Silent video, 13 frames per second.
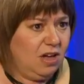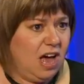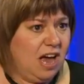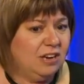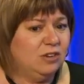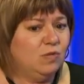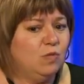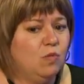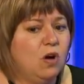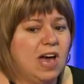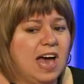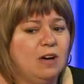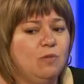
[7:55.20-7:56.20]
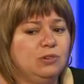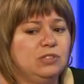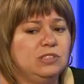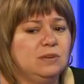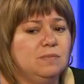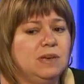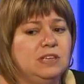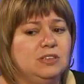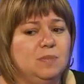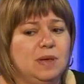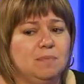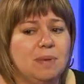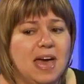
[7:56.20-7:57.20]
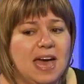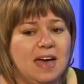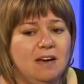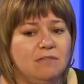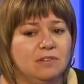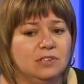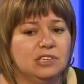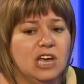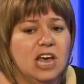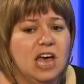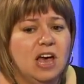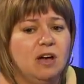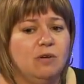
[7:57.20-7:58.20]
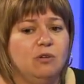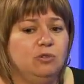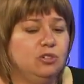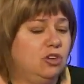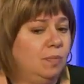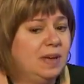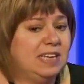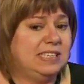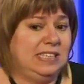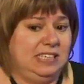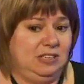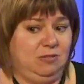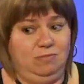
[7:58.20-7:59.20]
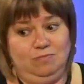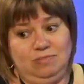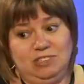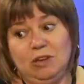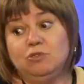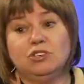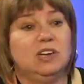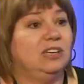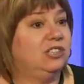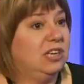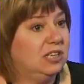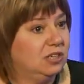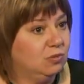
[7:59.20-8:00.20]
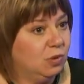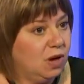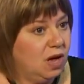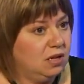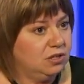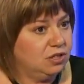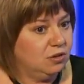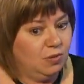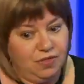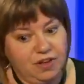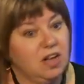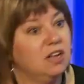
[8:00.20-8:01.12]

And what does it mean to be a parent whose job it is to socialise your kid into a culture when the